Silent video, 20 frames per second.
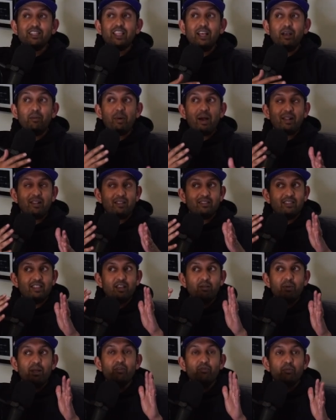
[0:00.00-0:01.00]
Think about it.
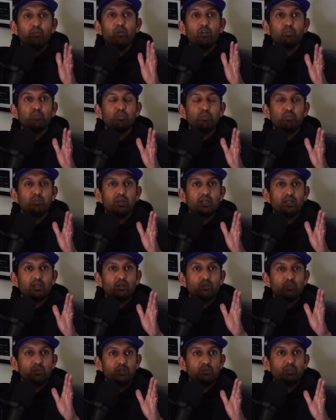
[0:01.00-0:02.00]
Think about it from her
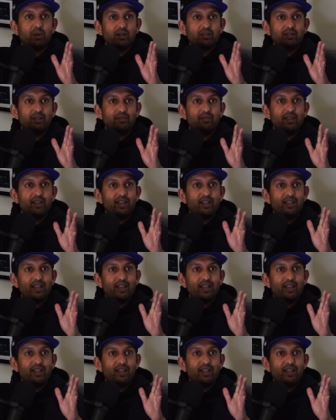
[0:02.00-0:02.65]
perspective.